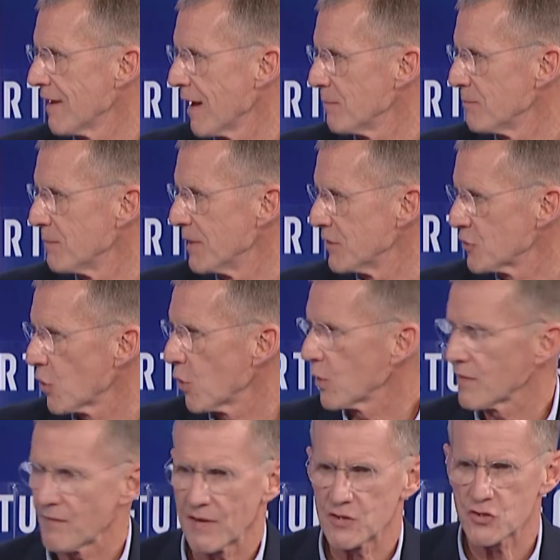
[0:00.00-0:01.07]
I'd been told
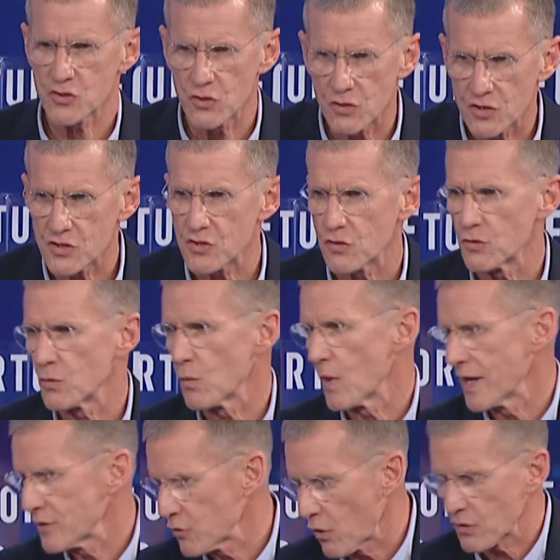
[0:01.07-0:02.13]
if I stood a certain
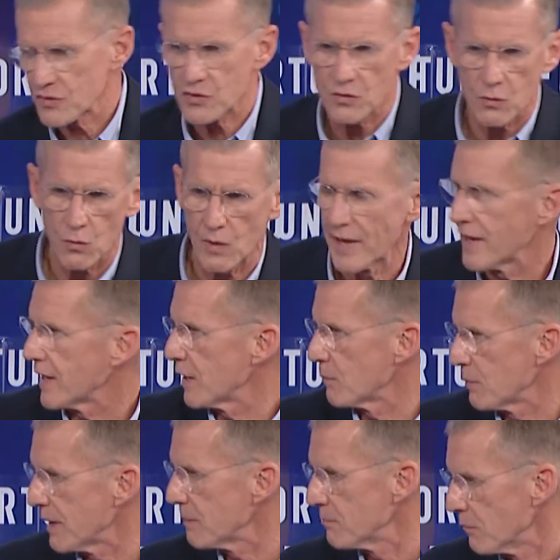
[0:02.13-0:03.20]
way, talked a certain way,
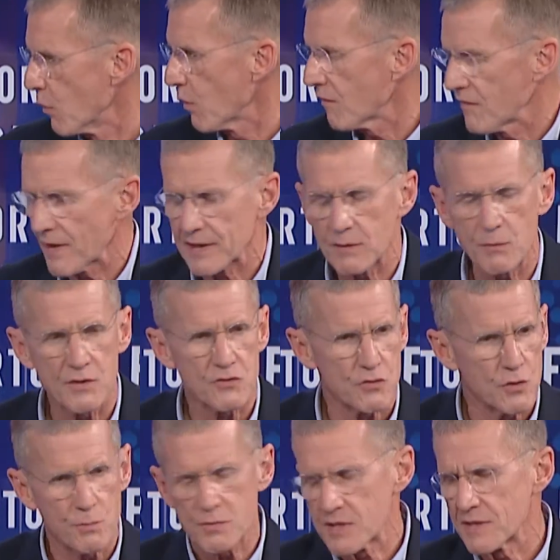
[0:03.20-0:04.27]
it'd be more effective with
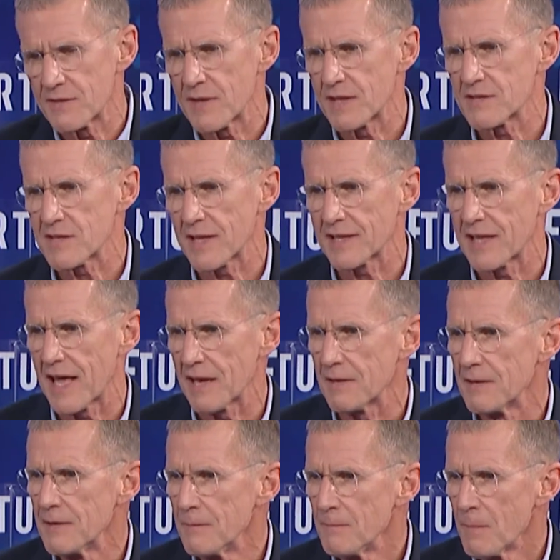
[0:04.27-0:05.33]
troops and things like
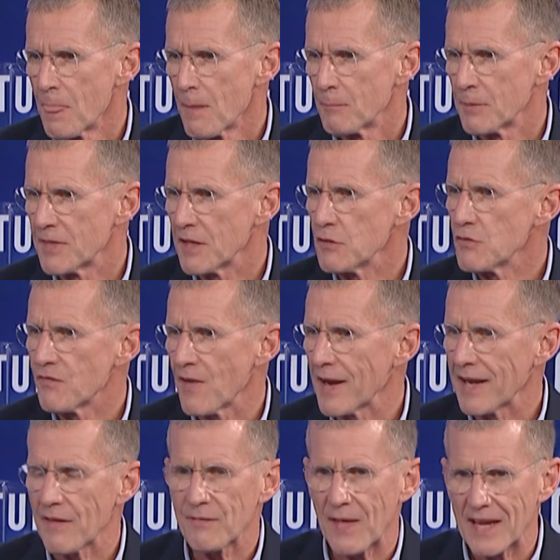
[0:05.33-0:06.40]
that. Hmm. But then you
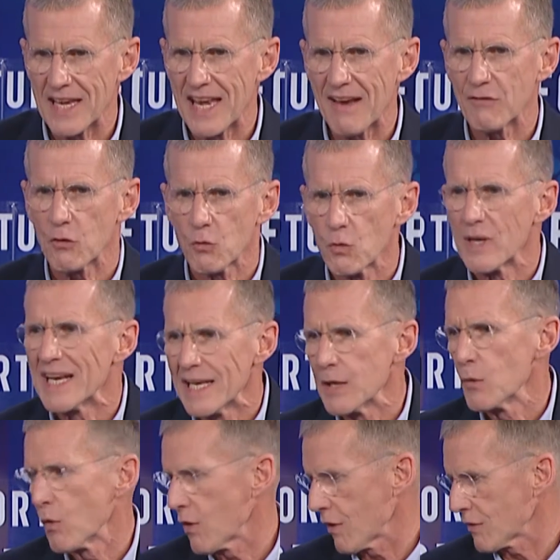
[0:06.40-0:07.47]
find out that never really
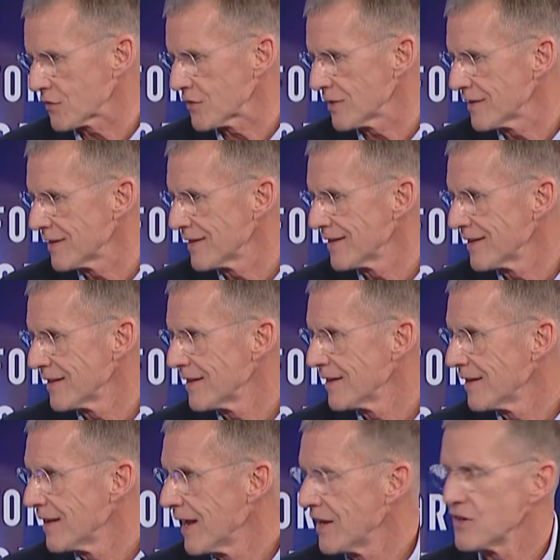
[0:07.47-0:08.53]
worked.
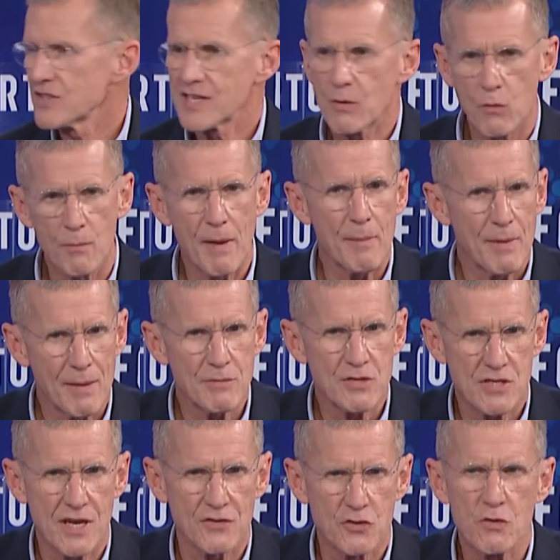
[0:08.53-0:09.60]
And you say, well, maybe I'm
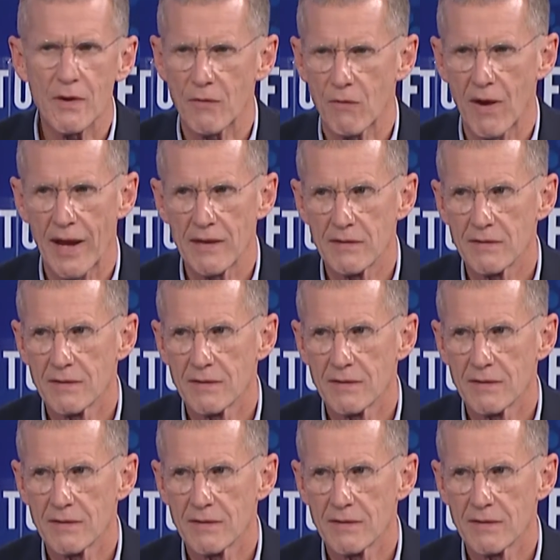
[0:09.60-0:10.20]
just not doing it right.